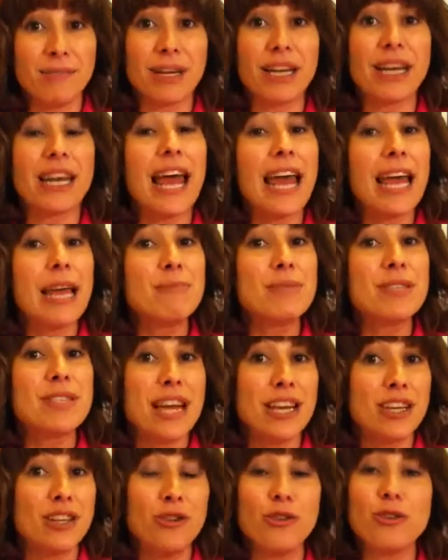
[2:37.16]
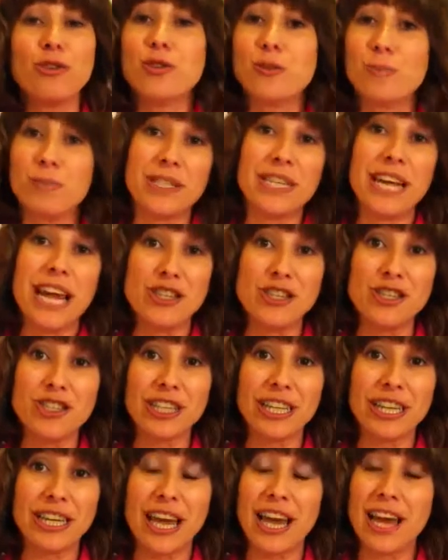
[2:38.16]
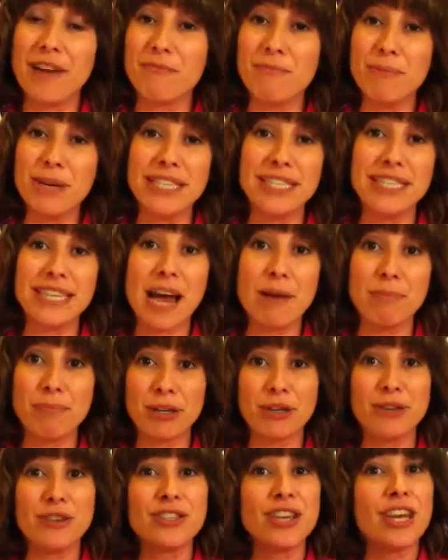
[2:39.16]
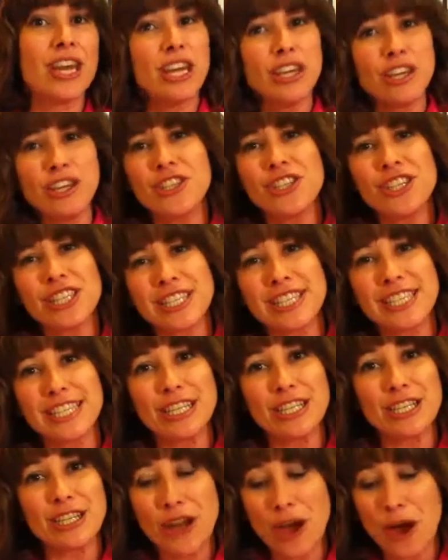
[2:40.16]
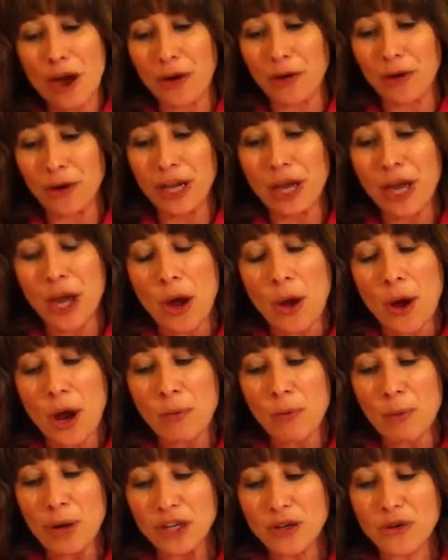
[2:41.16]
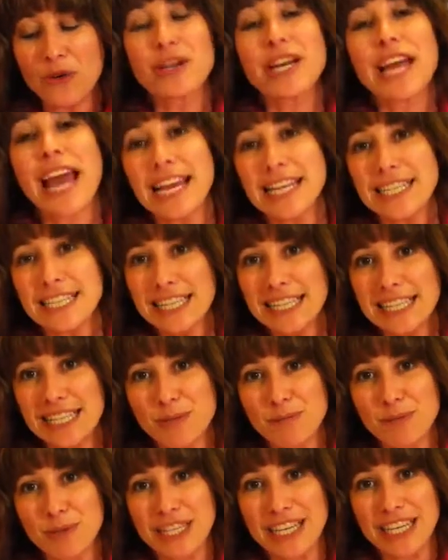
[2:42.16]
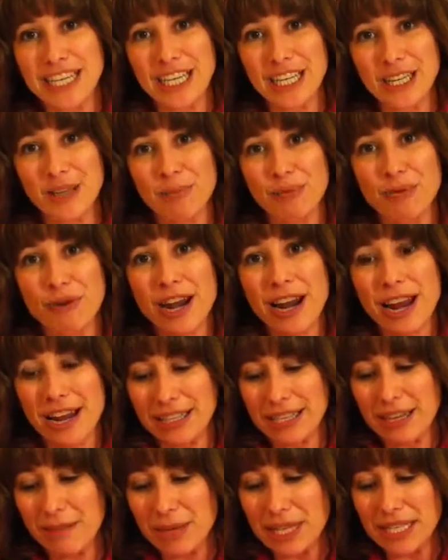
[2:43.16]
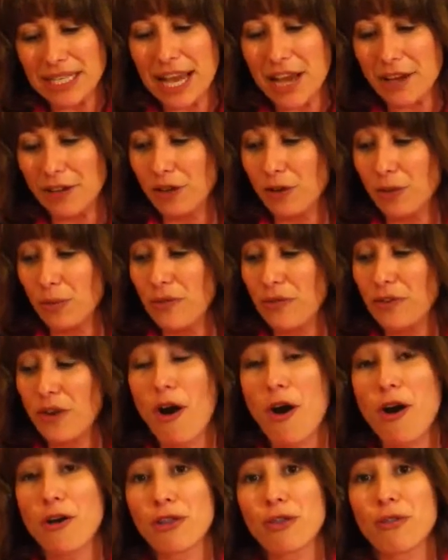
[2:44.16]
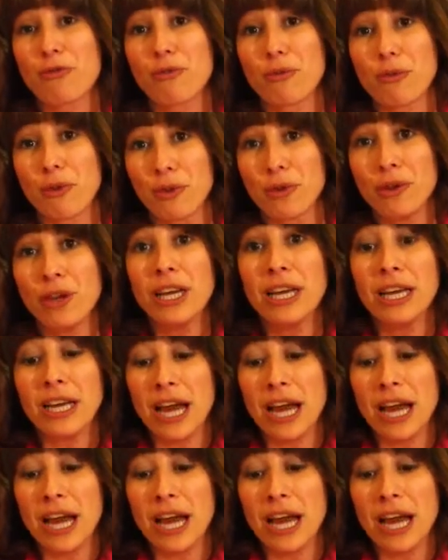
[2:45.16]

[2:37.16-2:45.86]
claims that you could potentially have missed out because you just didn't know. And when creating this particular product, let me tell you, we've gone through